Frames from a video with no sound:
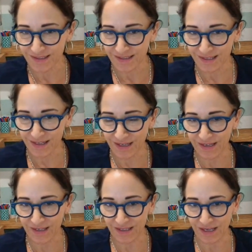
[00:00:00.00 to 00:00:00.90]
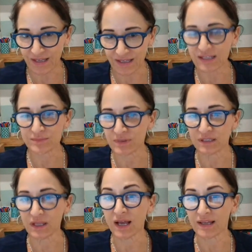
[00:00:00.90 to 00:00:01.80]
And I hit
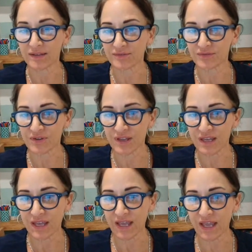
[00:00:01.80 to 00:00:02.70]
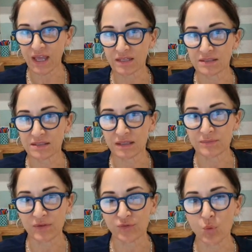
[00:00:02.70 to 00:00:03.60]
midlife and in
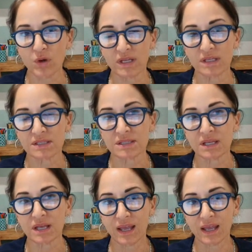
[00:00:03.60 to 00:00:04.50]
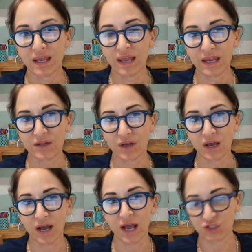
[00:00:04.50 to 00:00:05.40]
my 40s, and
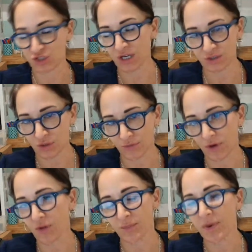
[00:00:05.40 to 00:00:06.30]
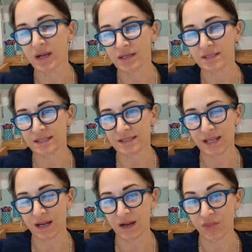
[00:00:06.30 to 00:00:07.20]
I checked off all the boxes
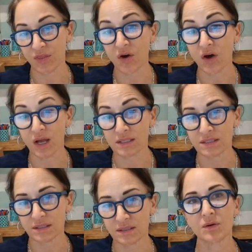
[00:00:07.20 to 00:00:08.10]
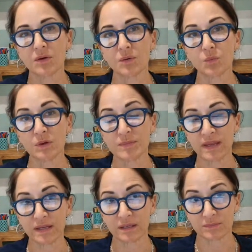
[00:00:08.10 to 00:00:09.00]
that I thought would
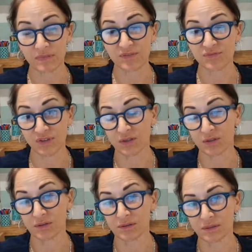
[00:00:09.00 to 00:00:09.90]
make me feel